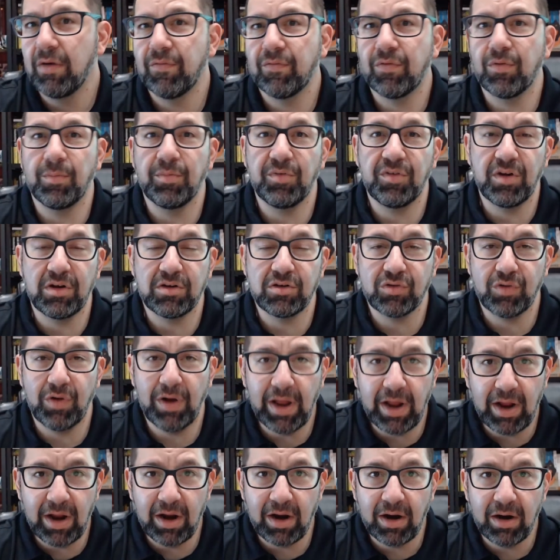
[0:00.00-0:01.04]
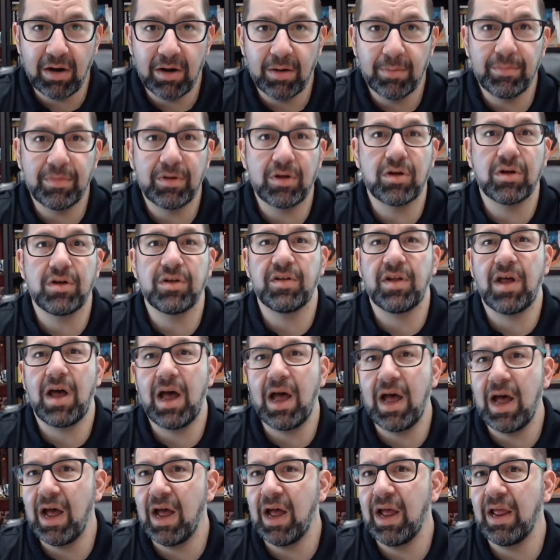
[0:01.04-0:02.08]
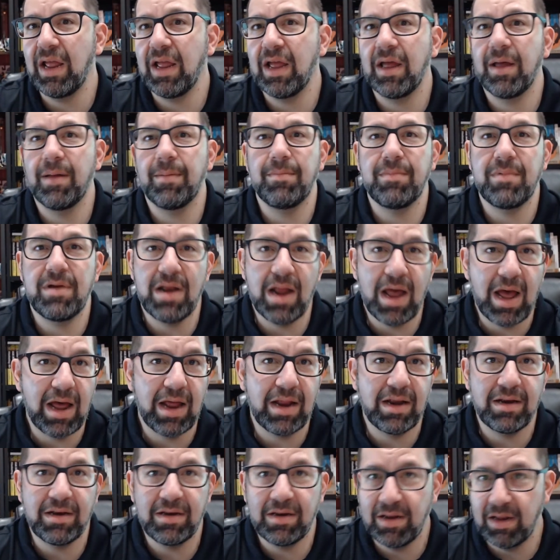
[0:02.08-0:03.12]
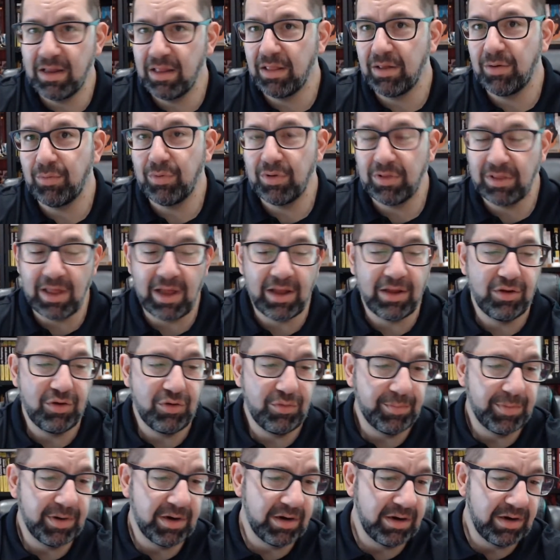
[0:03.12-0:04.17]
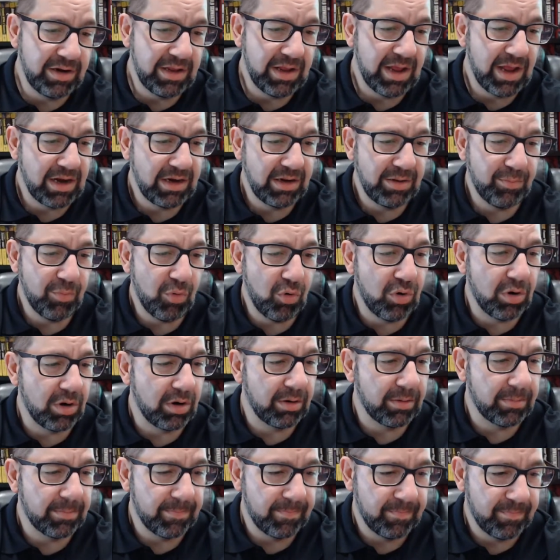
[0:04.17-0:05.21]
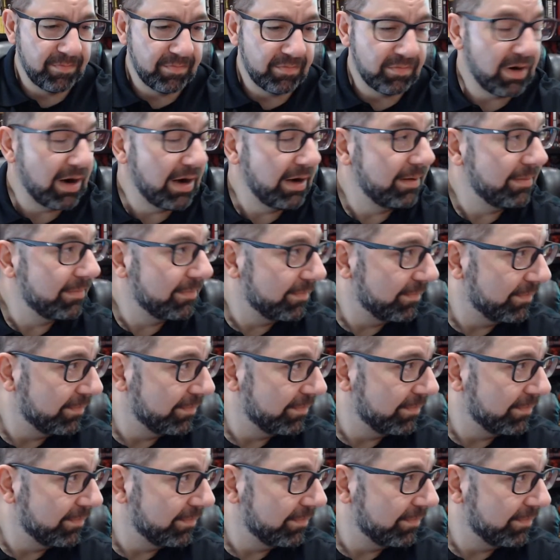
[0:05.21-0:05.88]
from Central Air because I am not dealing with that humidity anymore. Right?